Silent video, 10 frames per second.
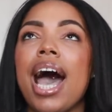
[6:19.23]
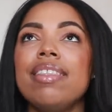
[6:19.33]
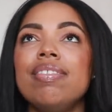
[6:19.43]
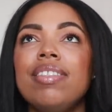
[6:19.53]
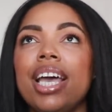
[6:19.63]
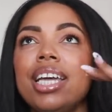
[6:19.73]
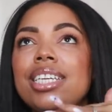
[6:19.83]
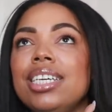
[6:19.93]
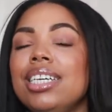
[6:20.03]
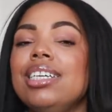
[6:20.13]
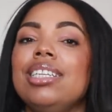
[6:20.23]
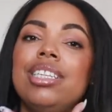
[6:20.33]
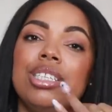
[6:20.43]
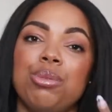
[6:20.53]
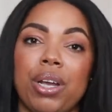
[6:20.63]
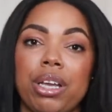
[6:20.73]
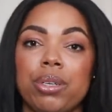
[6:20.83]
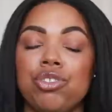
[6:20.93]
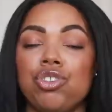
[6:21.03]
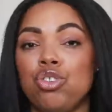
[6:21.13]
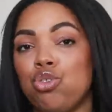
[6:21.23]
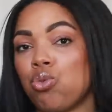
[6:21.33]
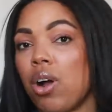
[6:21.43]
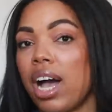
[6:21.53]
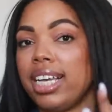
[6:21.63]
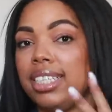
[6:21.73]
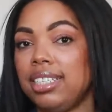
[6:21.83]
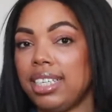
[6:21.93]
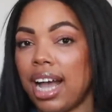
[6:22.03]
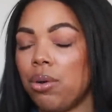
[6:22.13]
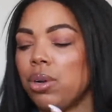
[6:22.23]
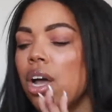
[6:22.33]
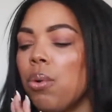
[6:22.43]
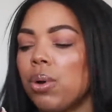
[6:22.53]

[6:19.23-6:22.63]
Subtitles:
And then this fragrance dries down.